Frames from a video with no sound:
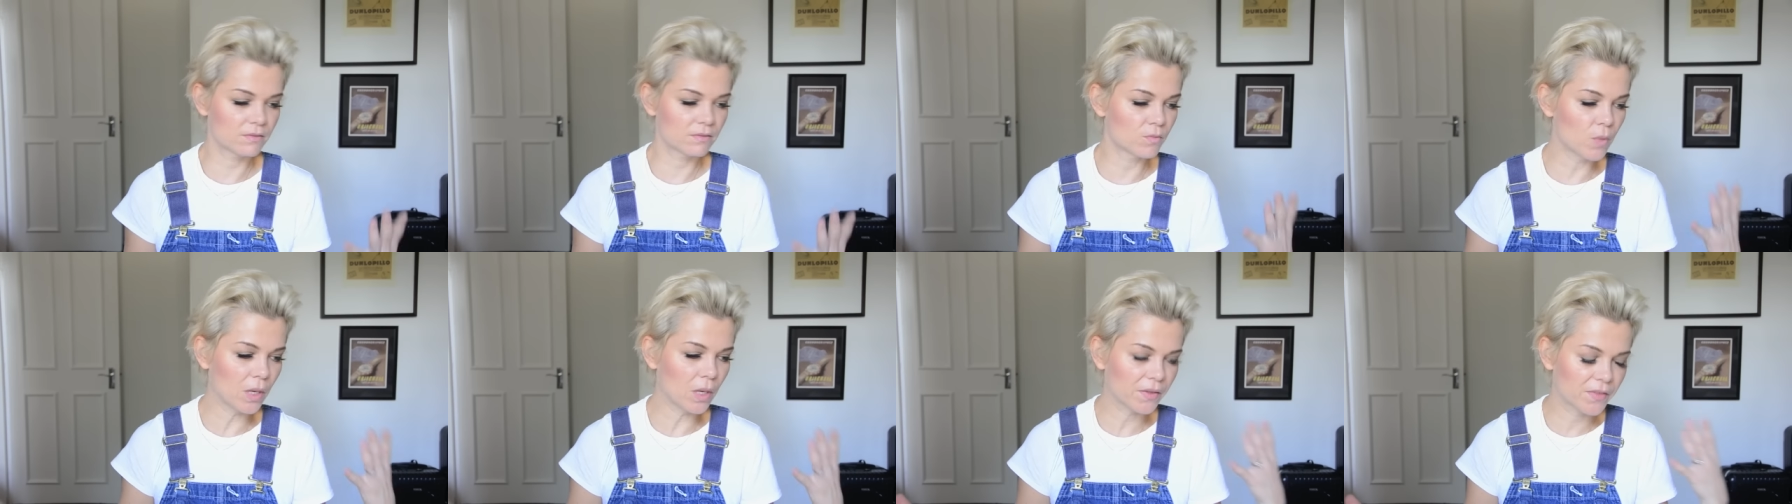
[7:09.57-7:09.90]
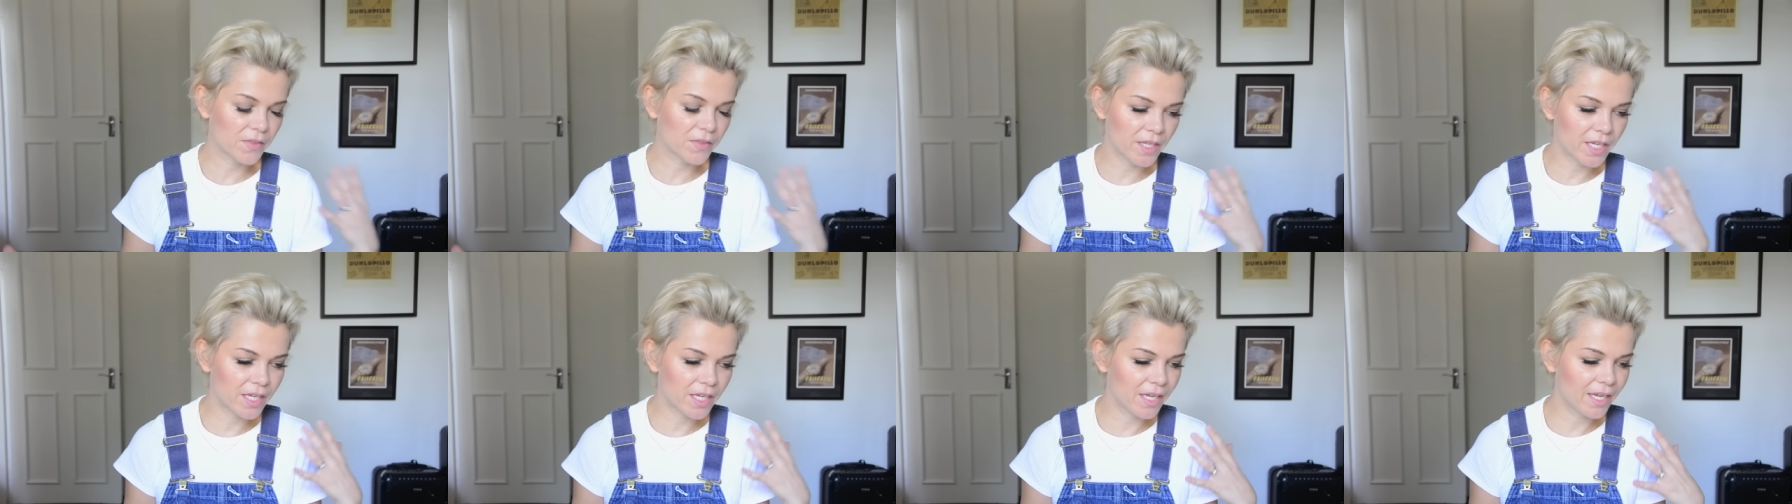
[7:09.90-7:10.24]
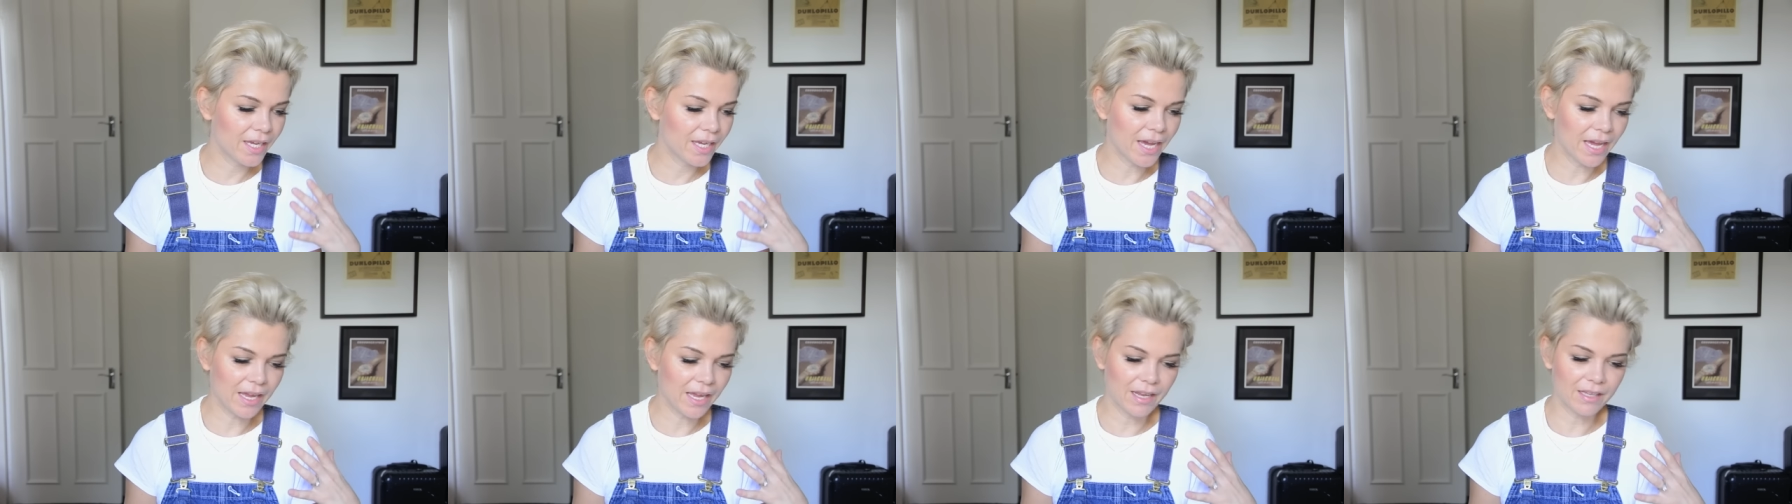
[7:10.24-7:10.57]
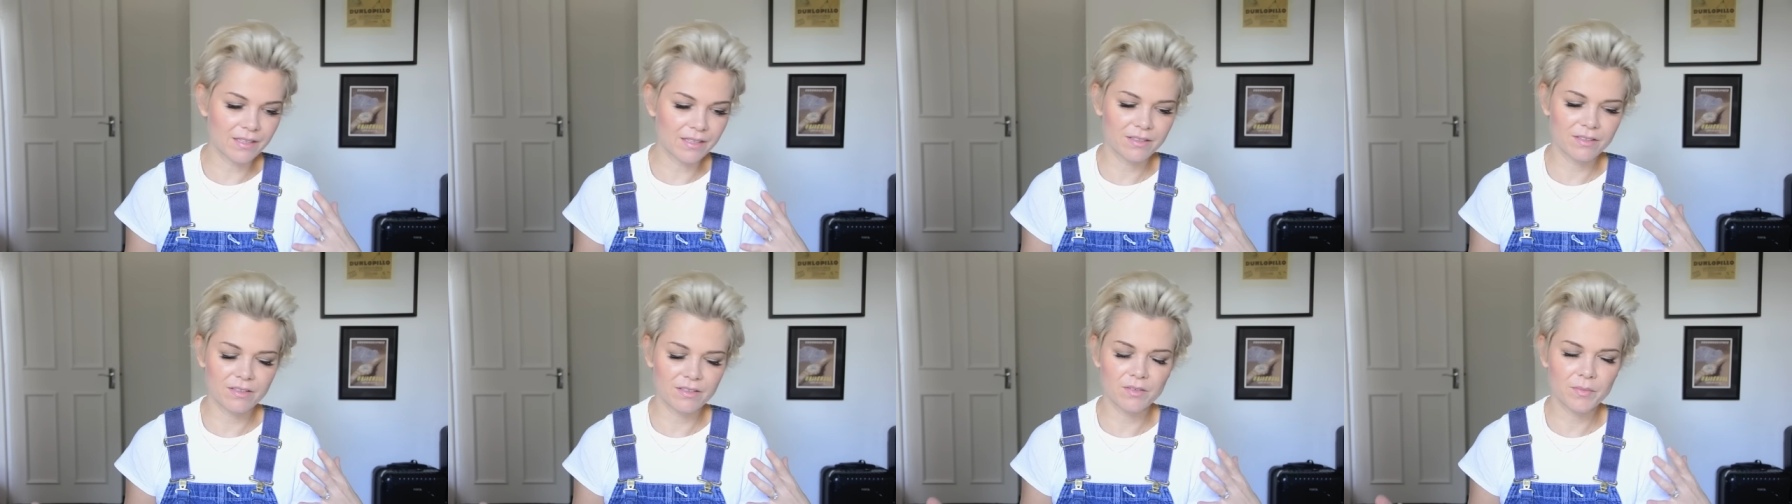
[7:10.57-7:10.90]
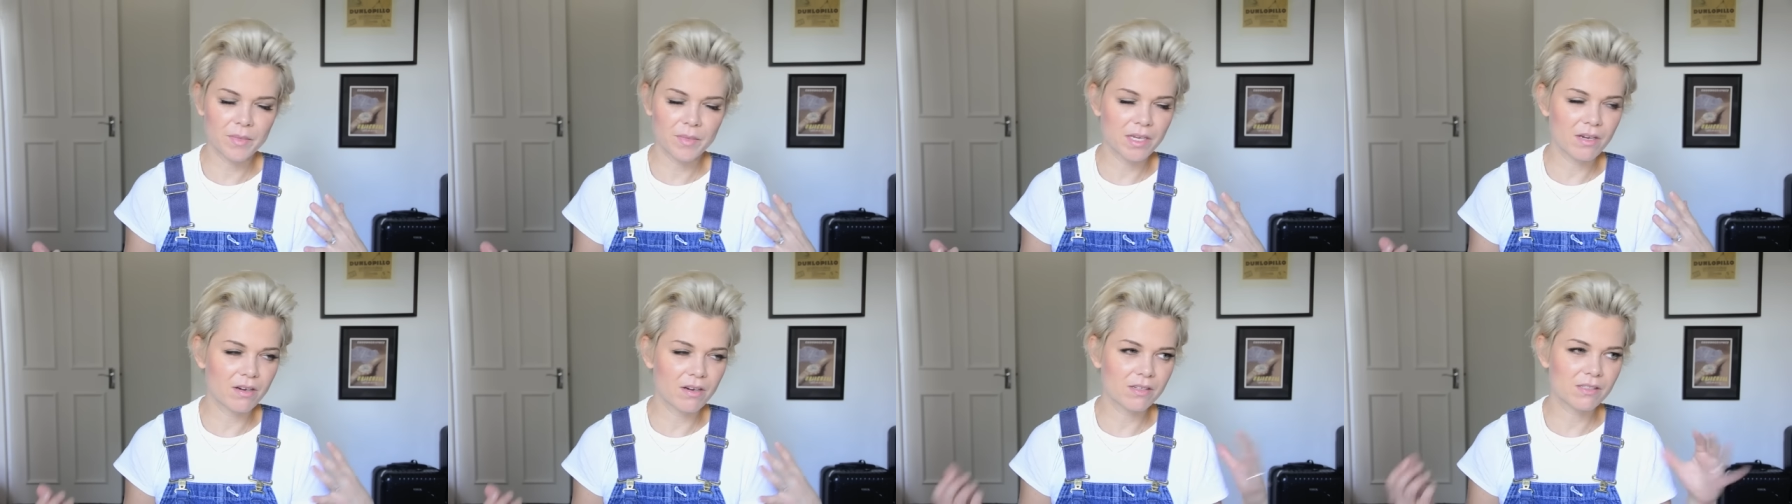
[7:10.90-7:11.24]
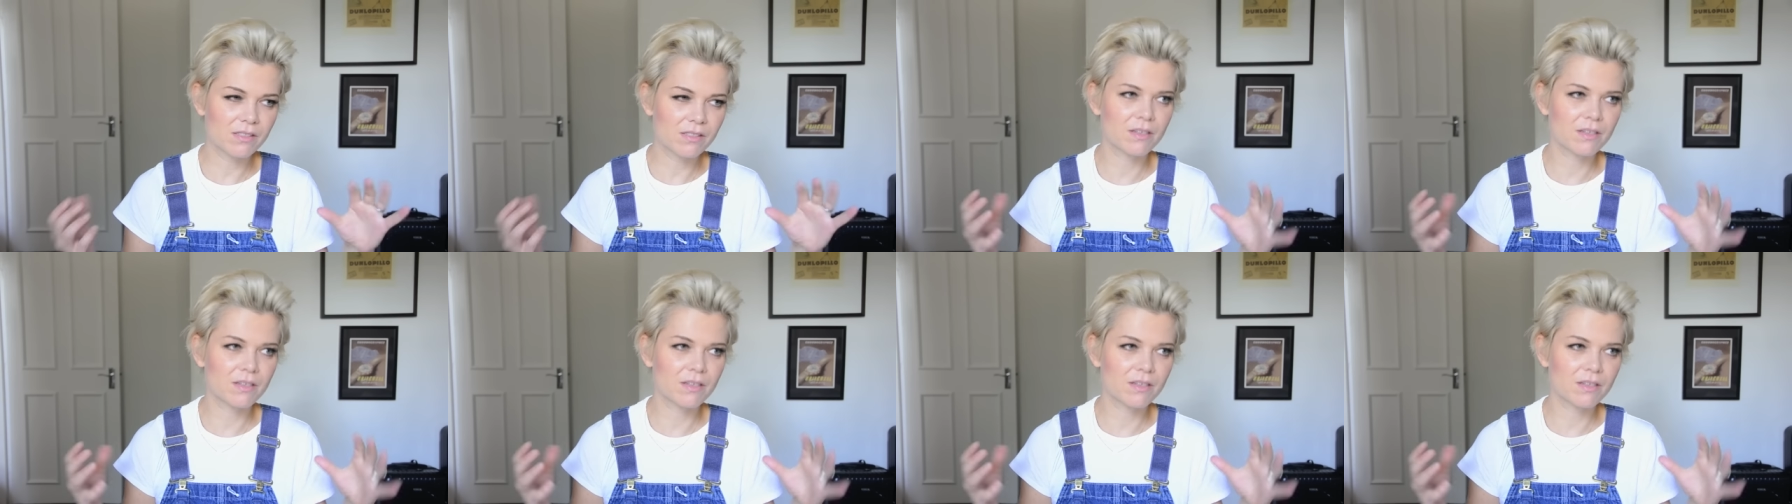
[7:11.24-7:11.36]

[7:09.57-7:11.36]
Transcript: wealthy, and I thought, oh my god,